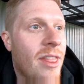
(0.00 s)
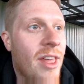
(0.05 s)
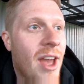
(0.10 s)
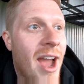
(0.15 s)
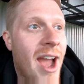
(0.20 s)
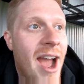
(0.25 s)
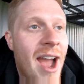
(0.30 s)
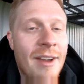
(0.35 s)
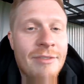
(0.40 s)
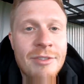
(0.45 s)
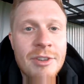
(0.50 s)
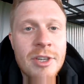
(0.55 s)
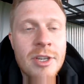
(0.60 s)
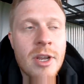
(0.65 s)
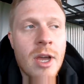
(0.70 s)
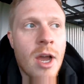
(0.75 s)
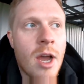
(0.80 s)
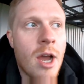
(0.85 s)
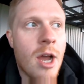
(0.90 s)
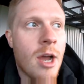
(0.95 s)
that haven't
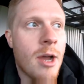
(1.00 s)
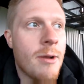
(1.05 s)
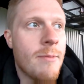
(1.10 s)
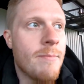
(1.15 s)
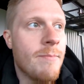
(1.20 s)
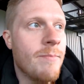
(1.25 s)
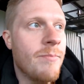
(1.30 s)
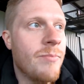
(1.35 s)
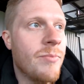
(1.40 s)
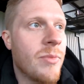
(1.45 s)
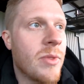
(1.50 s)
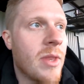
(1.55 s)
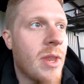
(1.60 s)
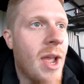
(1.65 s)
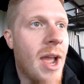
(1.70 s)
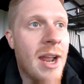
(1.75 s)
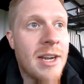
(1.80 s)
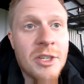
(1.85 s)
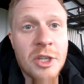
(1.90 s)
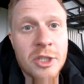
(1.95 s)
um,
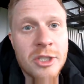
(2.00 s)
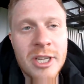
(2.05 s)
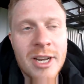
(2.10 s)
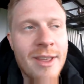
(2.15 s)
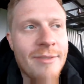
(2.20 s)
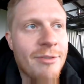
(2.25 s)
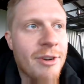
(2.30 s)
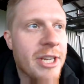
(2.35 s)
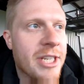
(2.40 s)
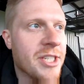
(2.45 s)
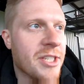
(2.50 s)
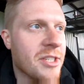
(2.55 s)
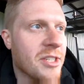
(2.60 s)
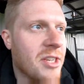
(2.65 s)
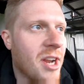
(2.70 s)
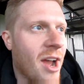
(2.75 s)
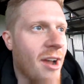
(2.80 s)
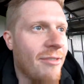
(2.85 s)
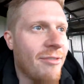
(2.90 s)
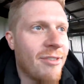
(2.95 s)
had good deliveries and
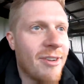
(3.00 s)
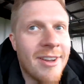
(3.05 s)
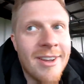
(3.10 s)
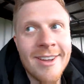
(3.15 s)
stuff.